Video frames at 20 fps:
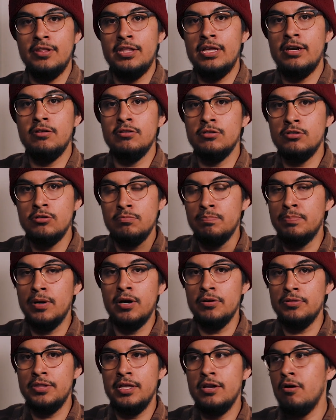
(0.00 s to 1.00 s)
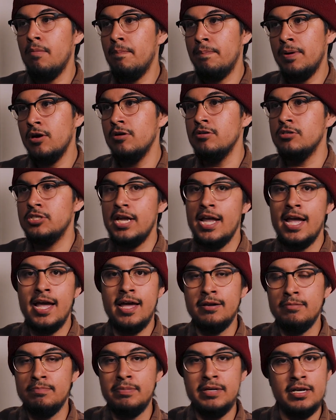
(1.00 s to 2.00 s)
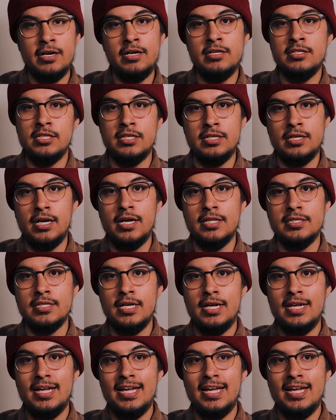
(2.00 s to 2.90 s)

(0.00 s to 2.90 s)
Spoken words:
They don't do both. They don't poach and be hunting guides.